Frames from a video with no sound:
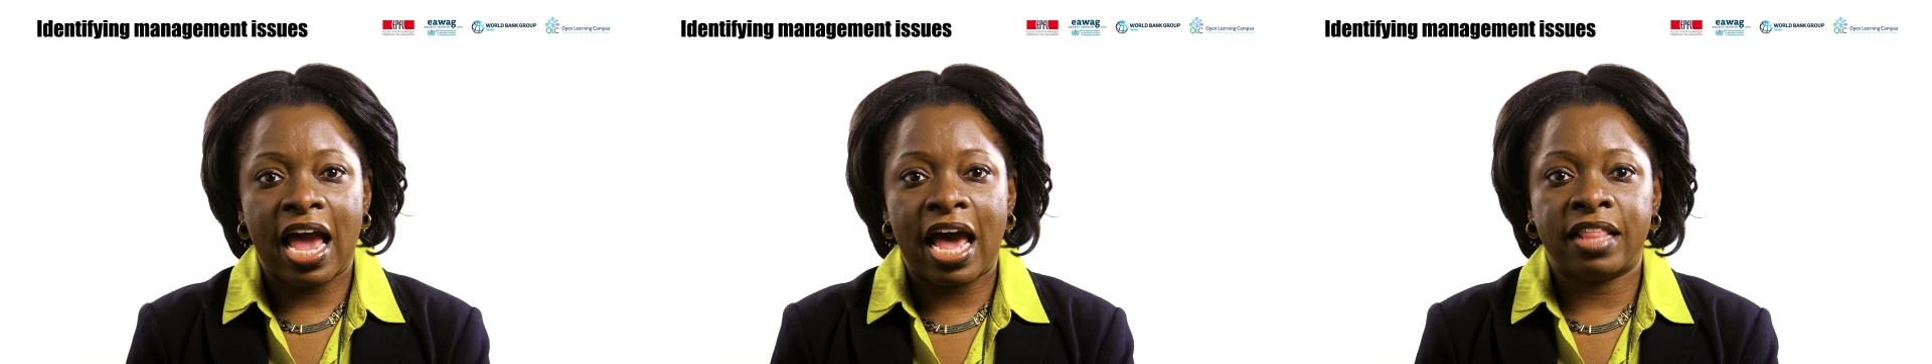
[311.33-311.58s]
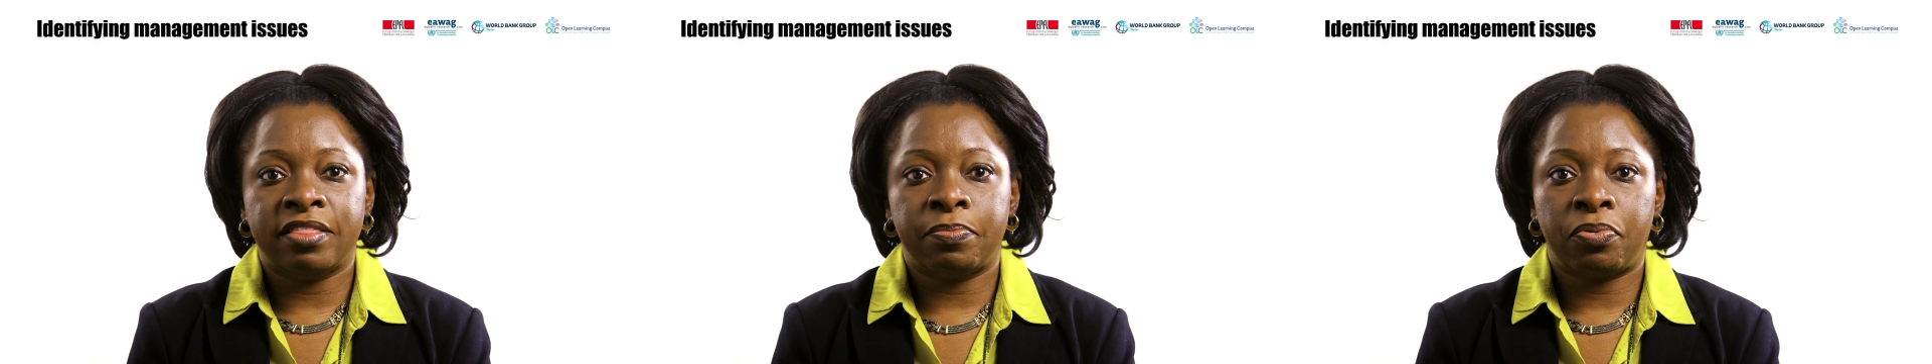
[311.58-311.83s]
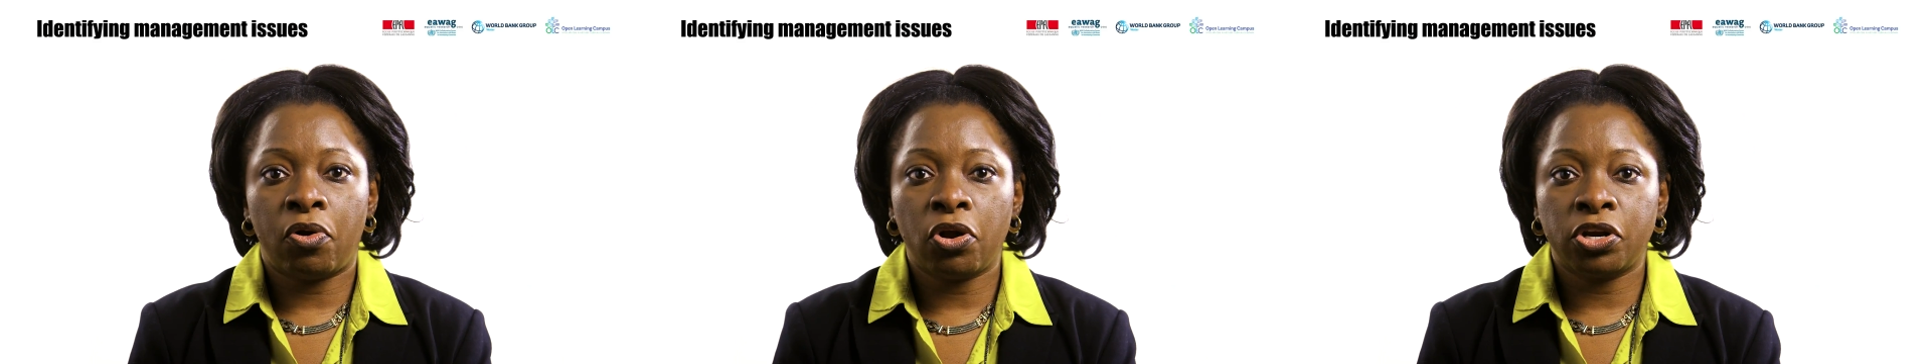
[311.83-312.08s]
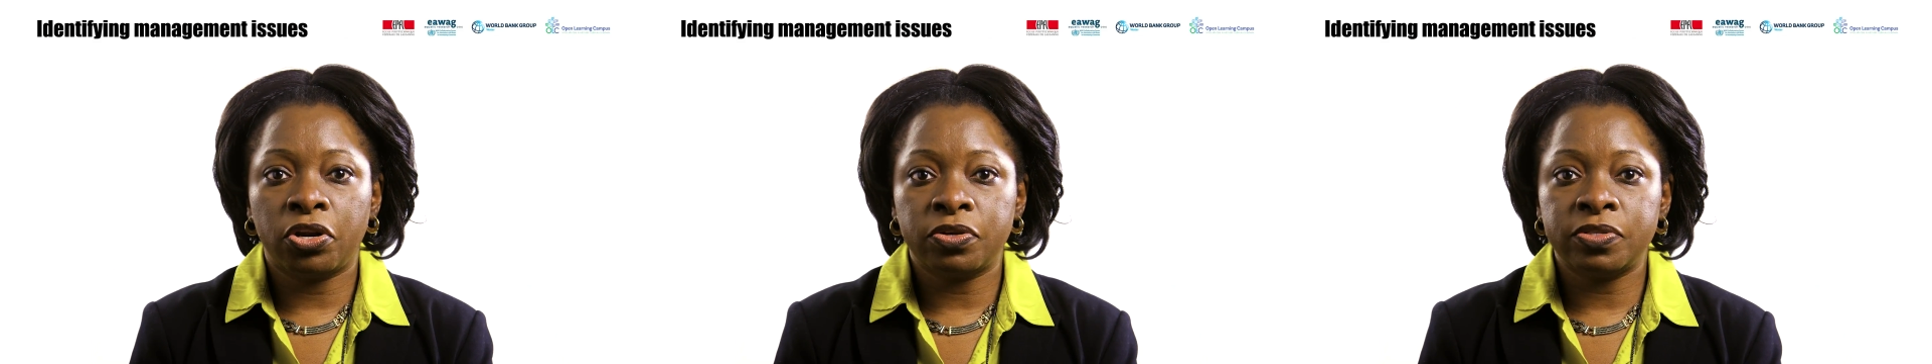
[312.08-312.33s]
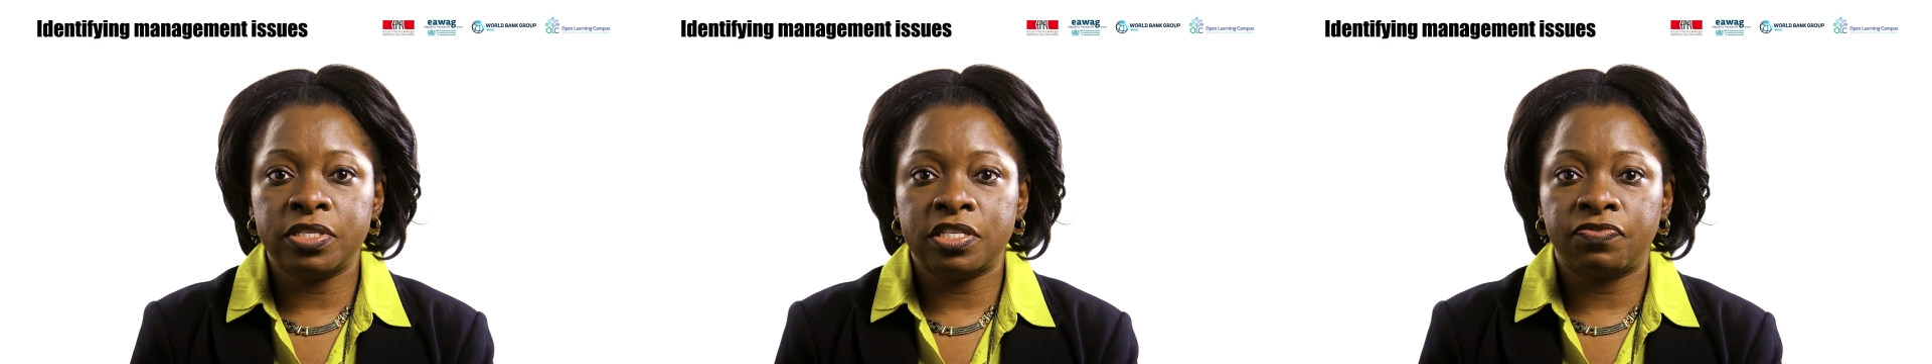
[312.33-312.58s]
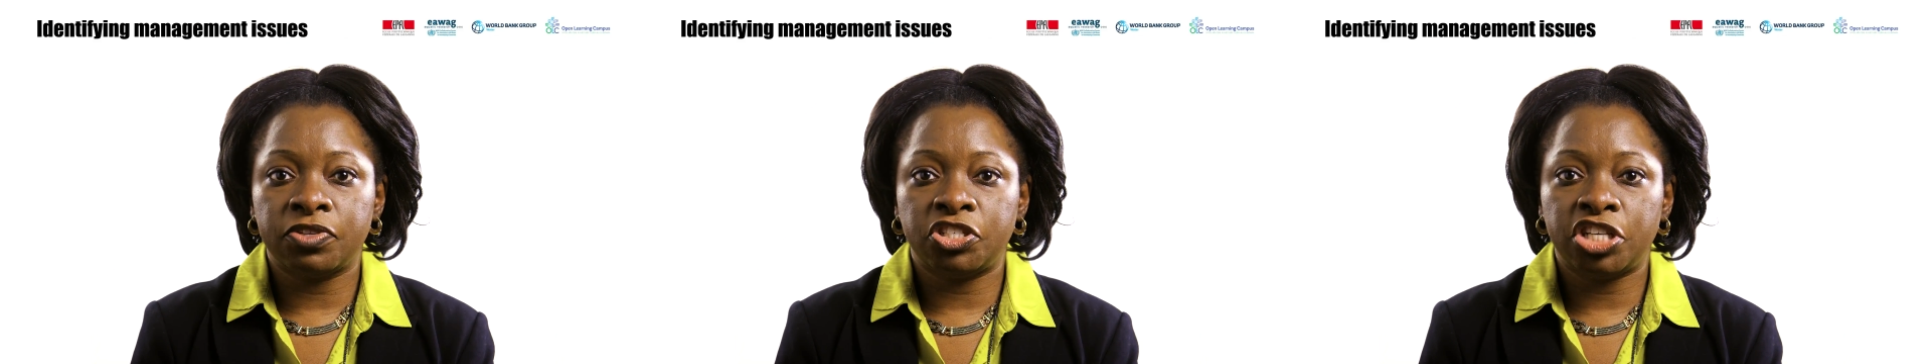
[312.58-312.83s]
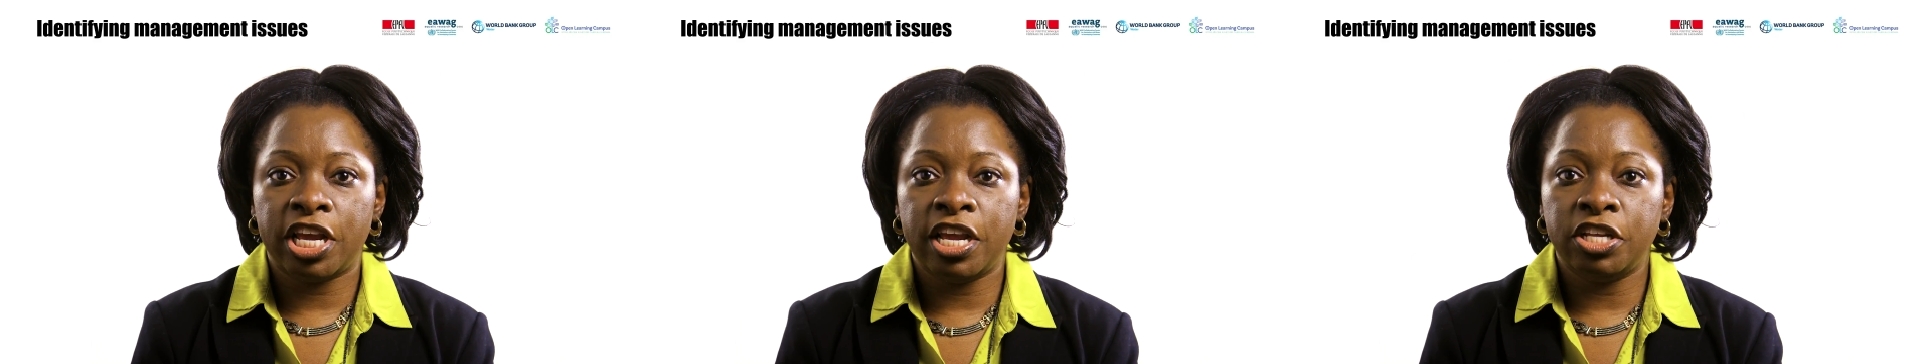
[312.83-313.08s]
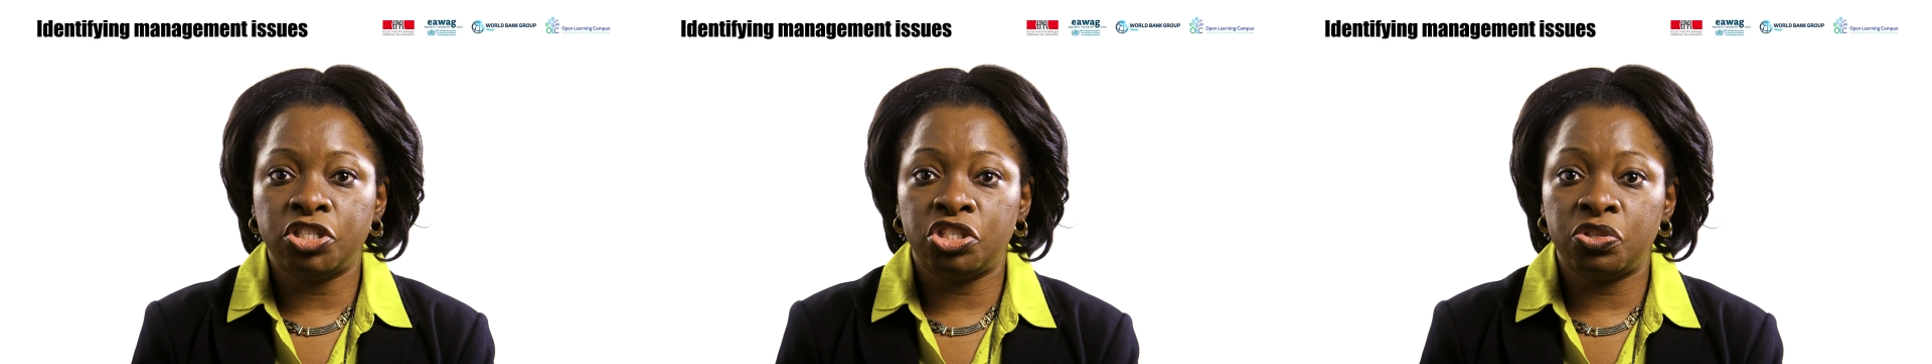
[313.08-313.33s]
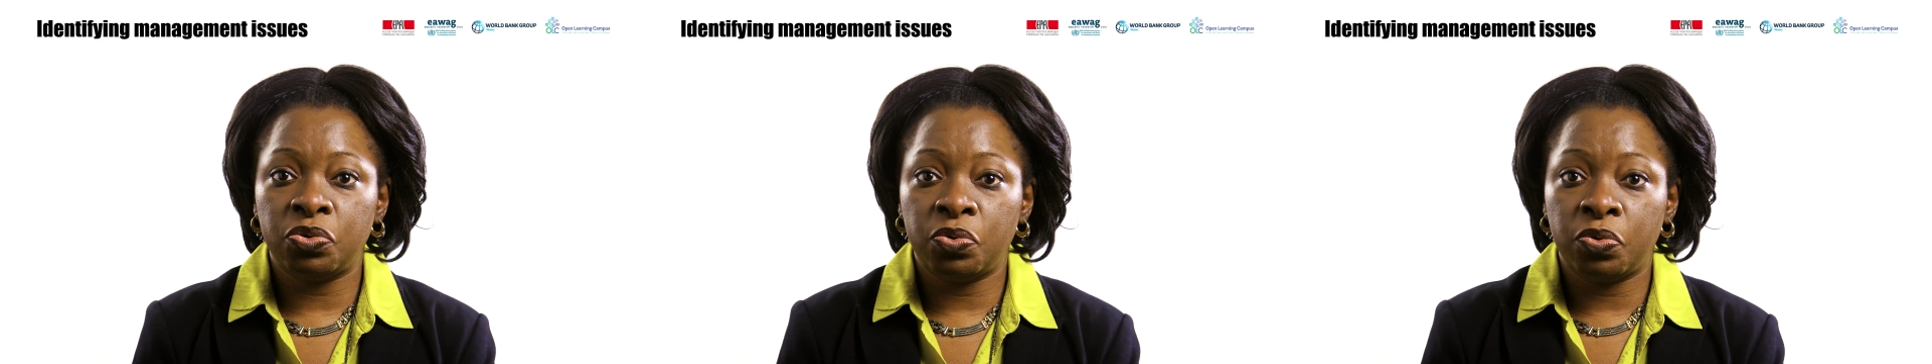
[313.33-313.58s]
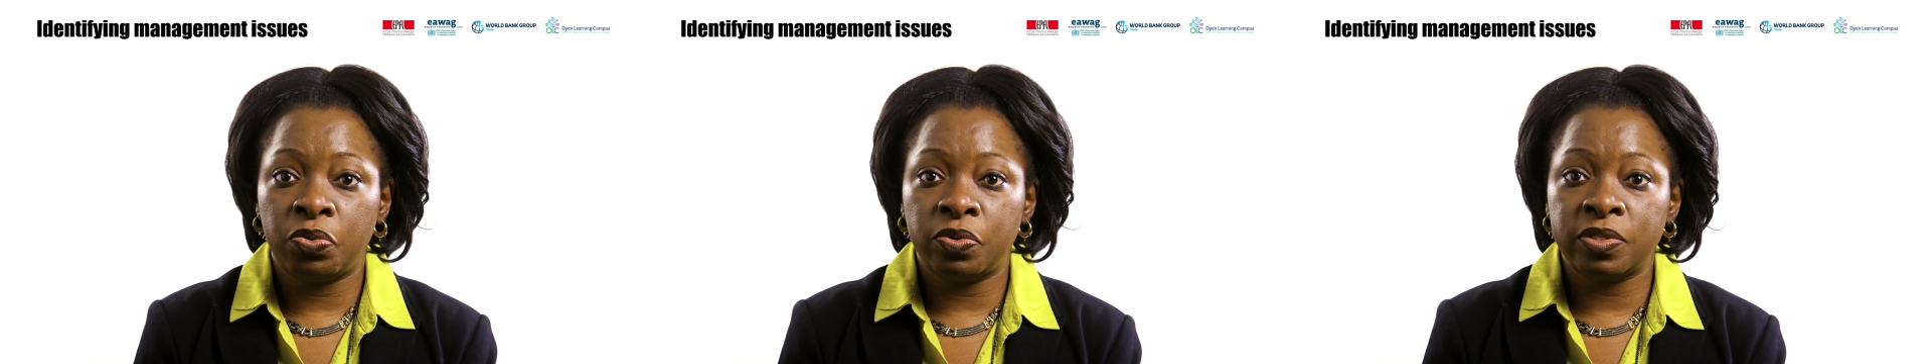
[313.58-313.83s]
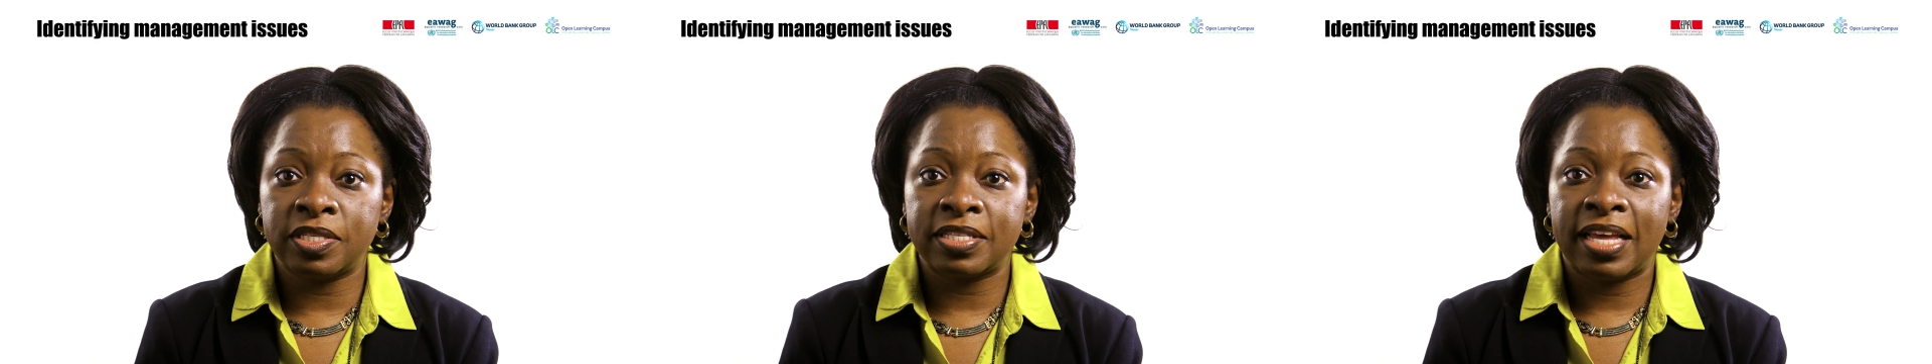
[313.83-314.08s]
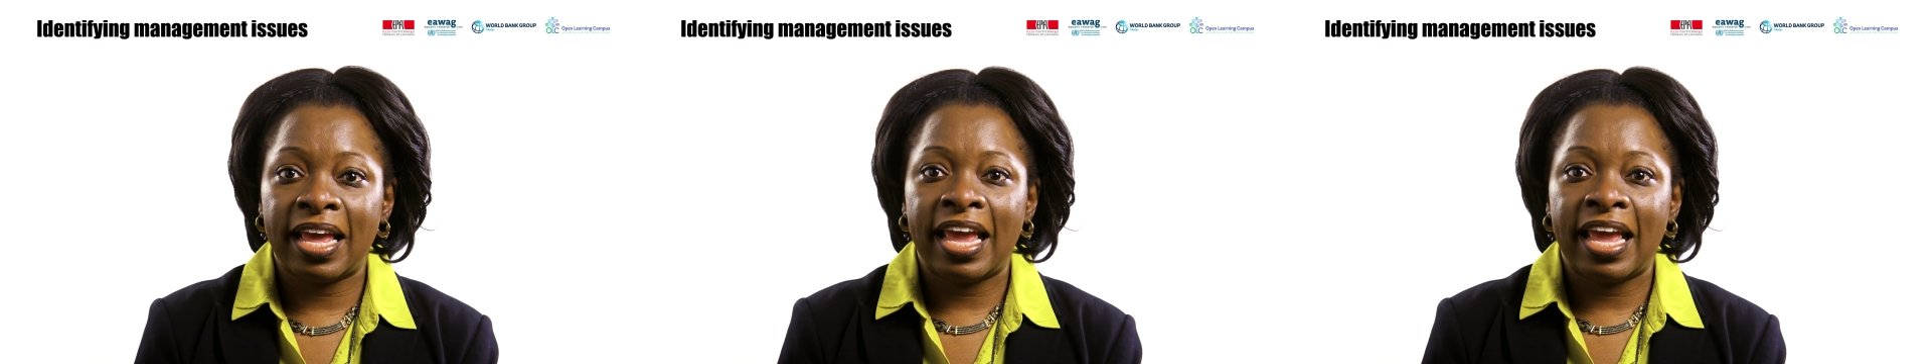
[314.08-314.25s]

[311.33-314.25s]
and the Prognosis for Change tools